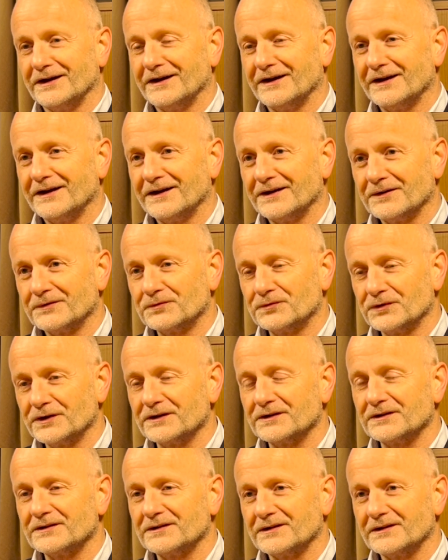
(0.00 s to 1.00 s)
uh,
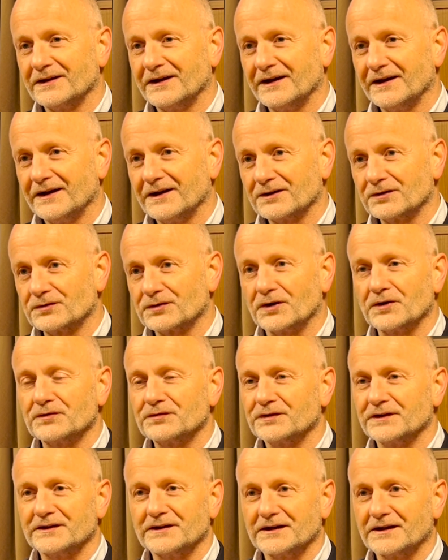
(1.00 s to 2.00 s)
real uh,
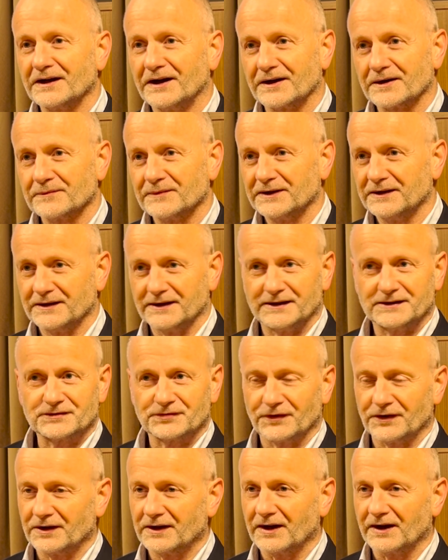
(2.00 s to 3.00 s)
growth in the economy.
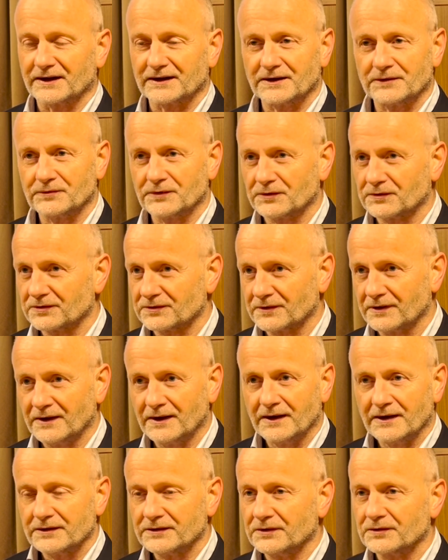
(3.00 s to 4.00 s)
It's very likely we will,
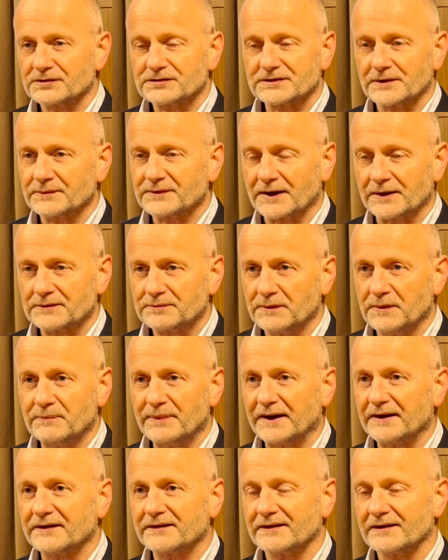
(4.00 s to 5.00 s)
you know, sometimes be
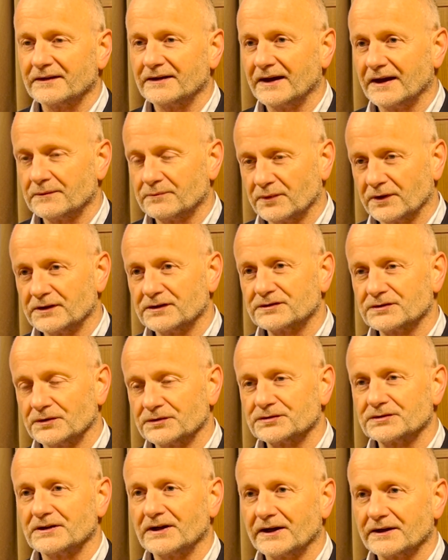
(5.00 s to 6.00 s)
better than that, but it's
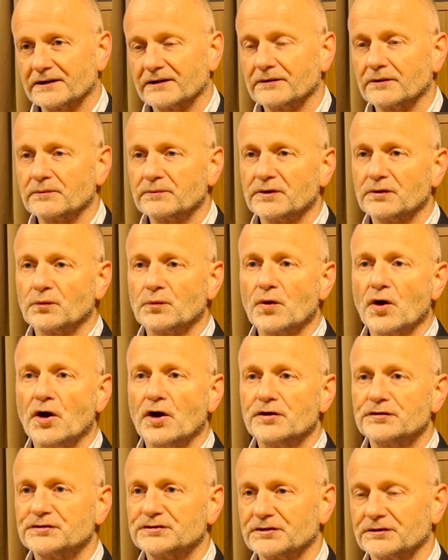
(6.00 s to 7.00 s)
also like there will be
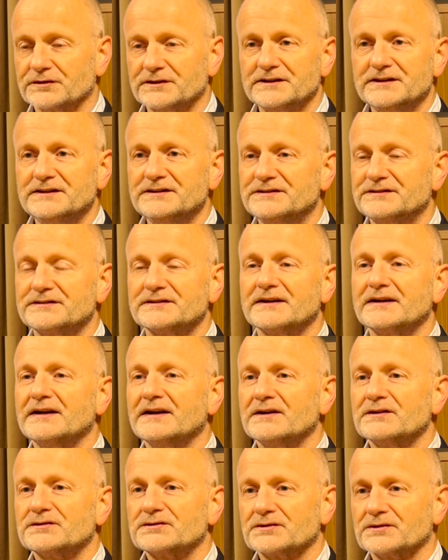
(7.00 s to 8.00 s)
worse. So these
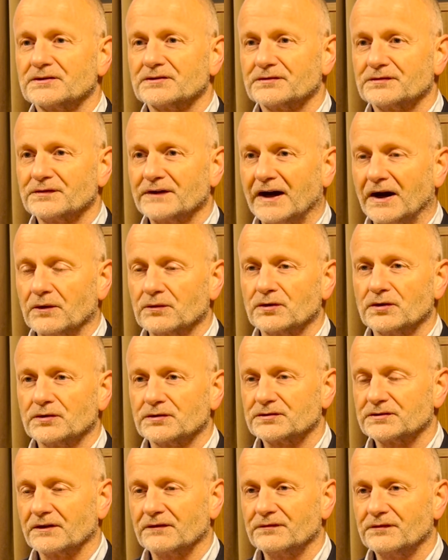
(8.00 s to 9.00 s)
sort of
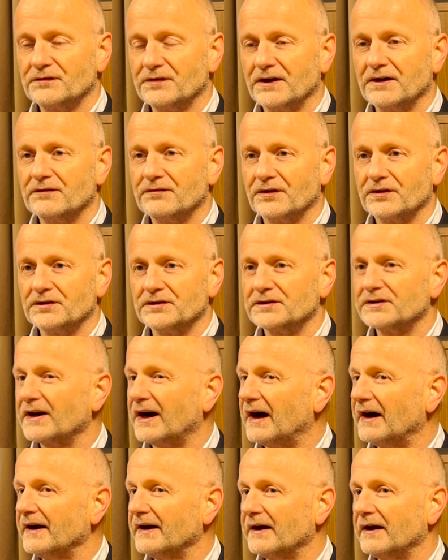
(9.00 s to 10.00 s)
outlooks are very, very
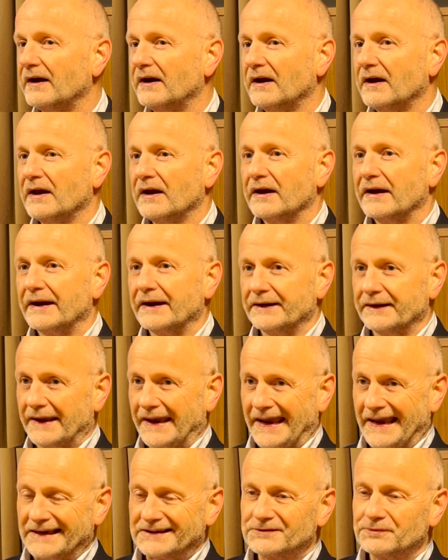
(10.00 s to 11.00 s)
dire.
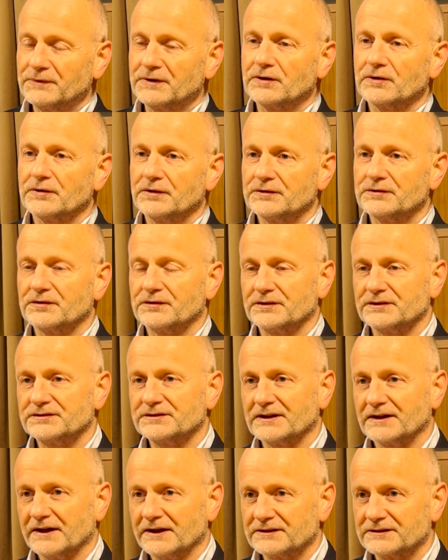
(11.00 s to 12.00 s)
And as we go into
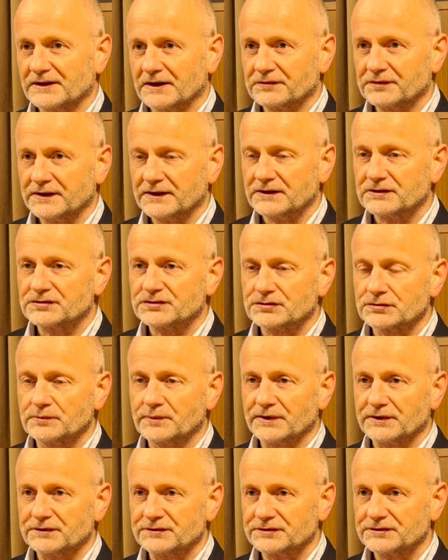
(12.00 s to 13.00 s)
this election, I think it's
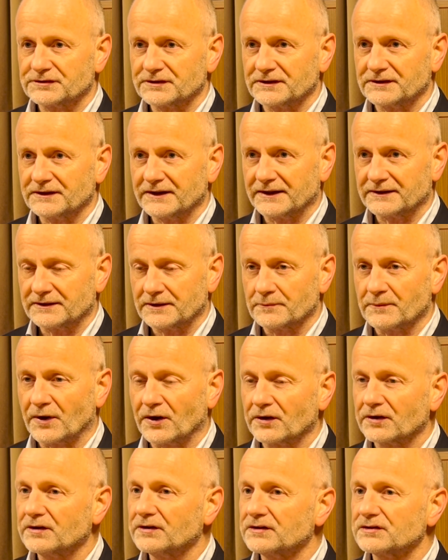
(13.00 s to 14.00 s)
super interesting that the
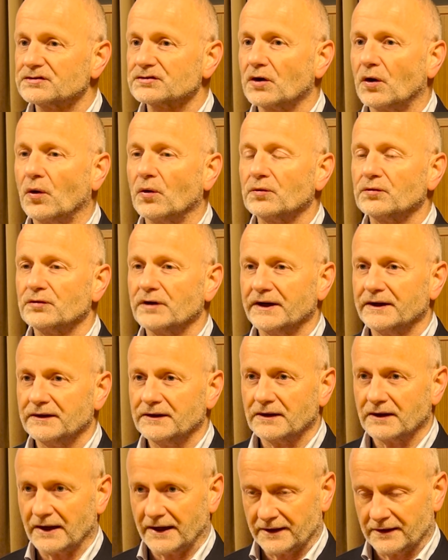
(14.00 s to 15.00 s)
market is
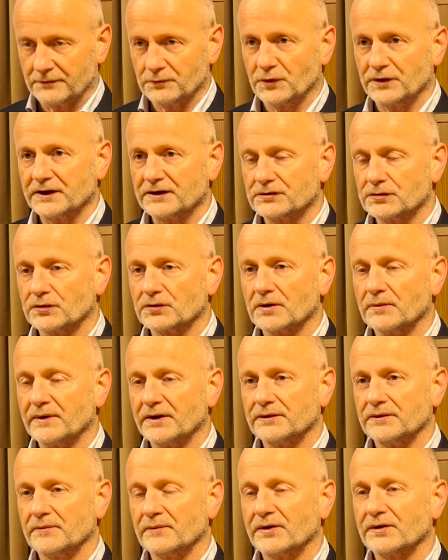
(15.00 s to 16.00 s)
already, and when I talk
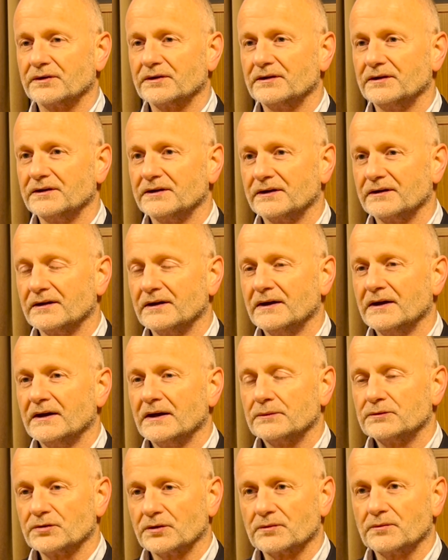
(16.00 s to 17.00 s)
about the market here,
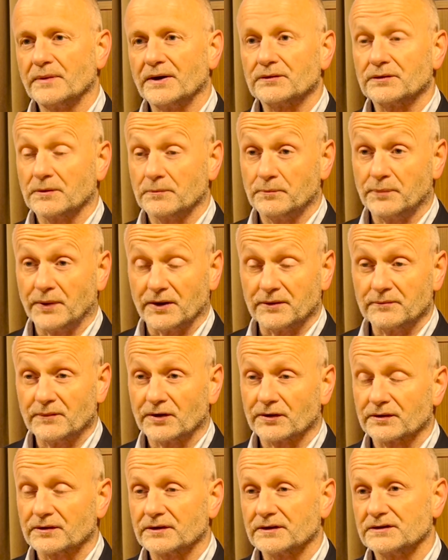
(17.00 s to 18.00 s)
I'm talking about the bond
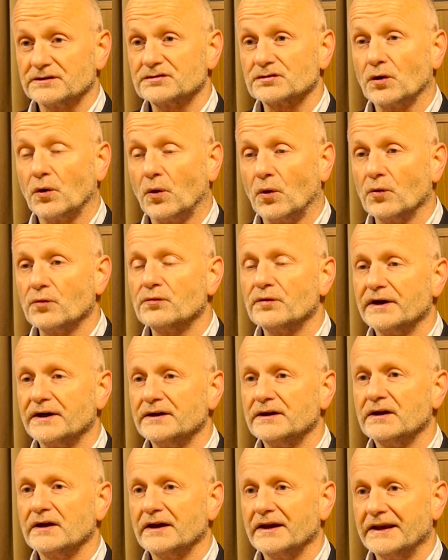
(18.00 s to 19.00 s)
market, is
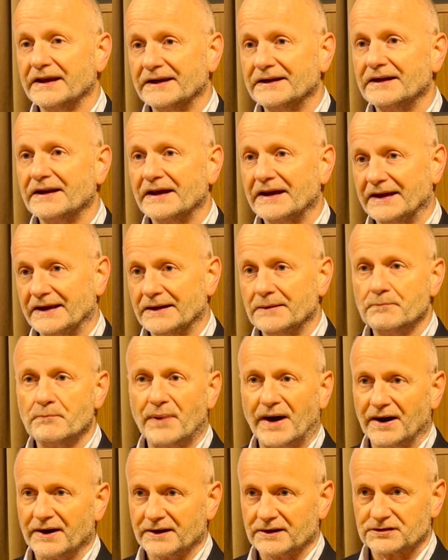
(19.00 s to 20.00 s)
already in a
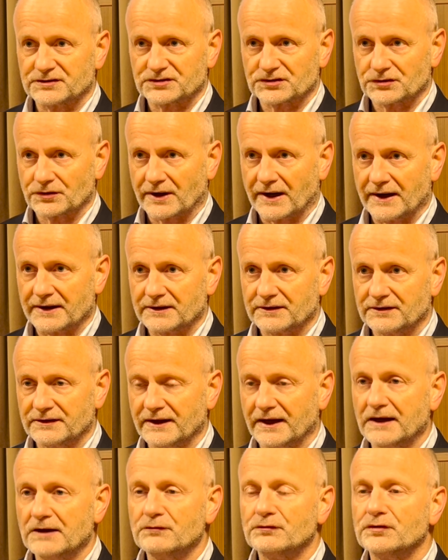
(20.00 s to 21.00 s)
buying strike.
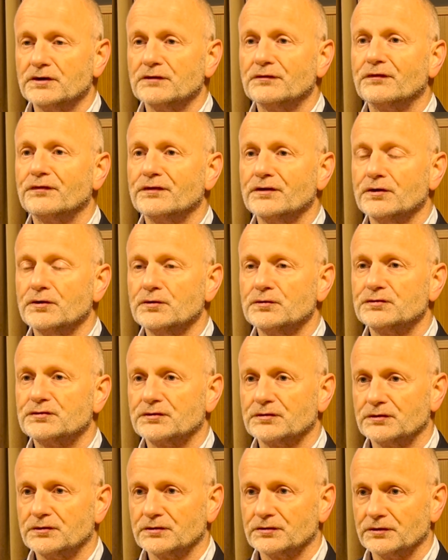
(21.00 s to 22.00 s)
They've
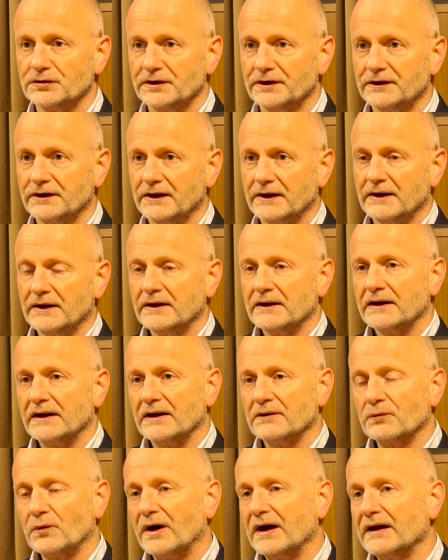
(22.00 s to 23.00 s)
refused to do it.
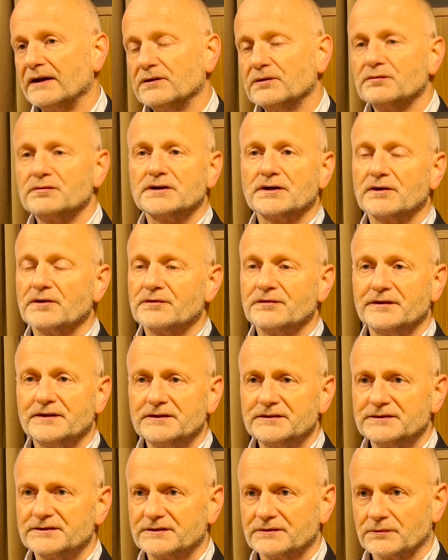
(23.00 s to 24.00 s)
And why do we know
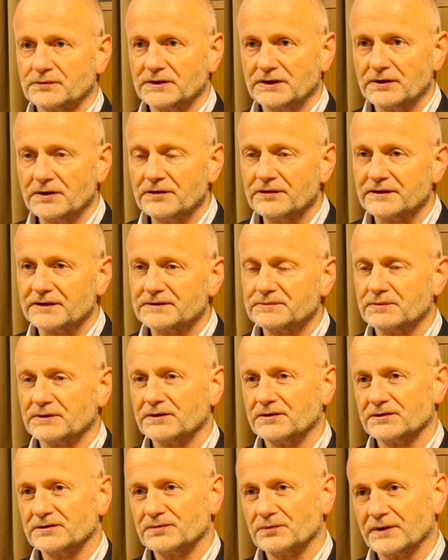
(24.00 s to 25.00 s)
this? We know this
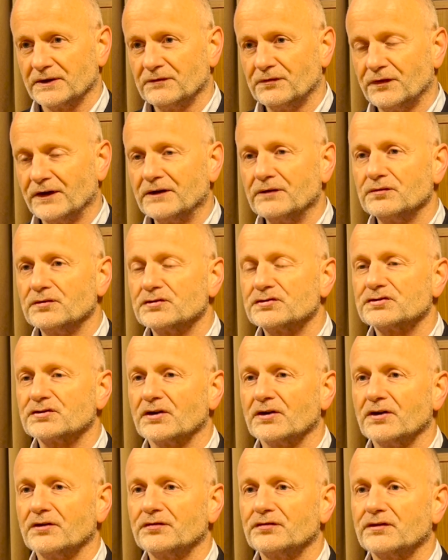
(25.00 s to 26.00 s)
because when Federal
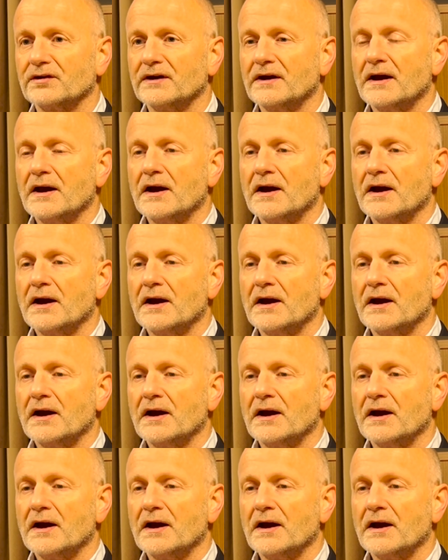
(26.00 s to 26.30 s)
Reserve